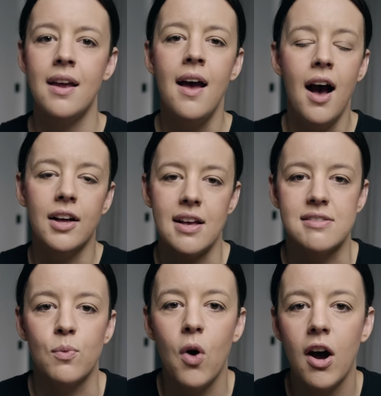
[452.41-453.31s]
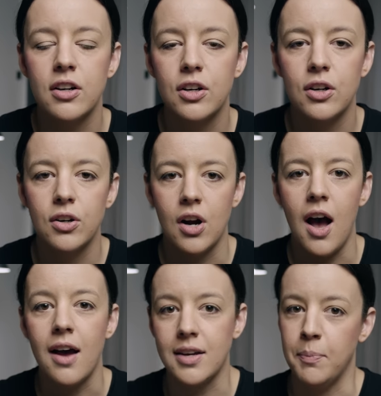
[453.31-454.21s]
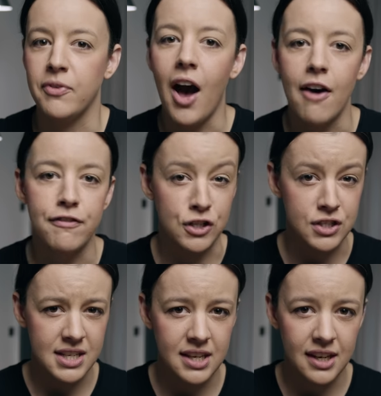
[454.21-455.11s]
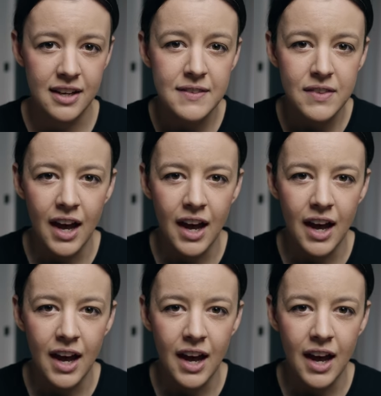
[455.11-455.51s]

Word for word: in a glass of water or a hot cup of coffee or tea.